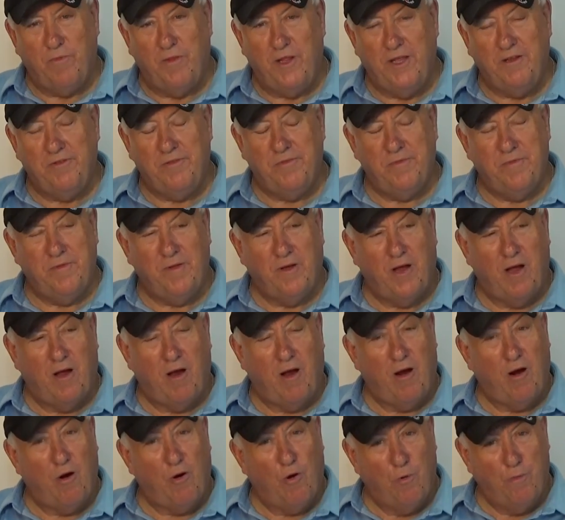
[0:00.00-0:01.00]
These uh,
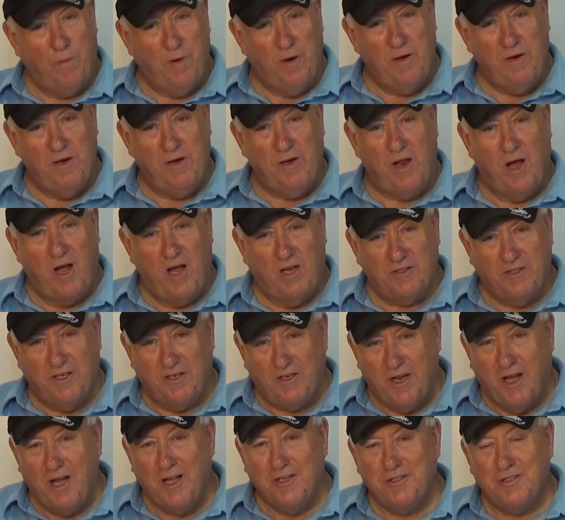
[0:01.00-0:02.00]
are open dawn to
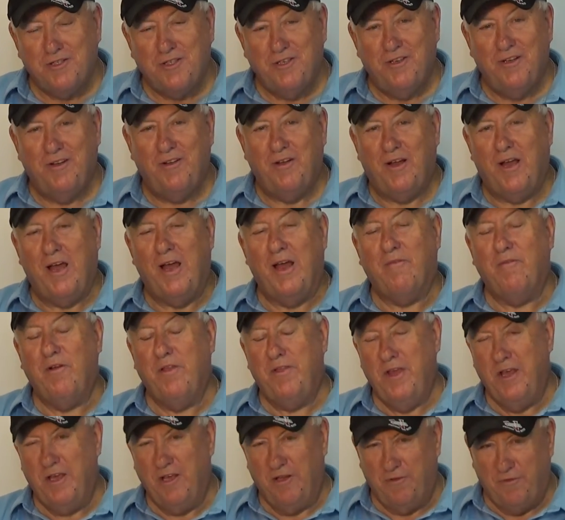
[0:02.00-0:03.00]
dusk,
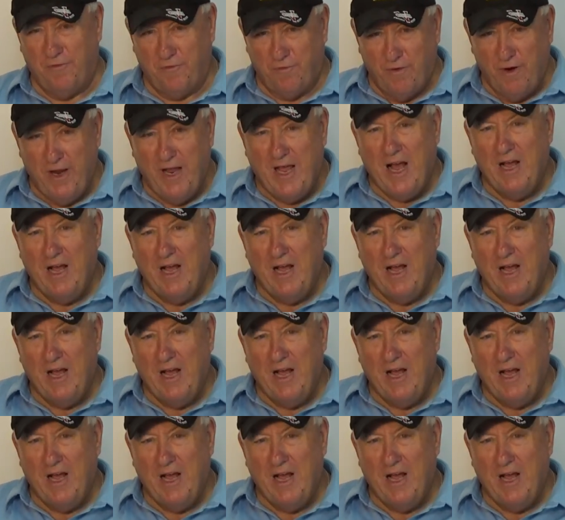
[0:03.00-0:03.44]
Everything is free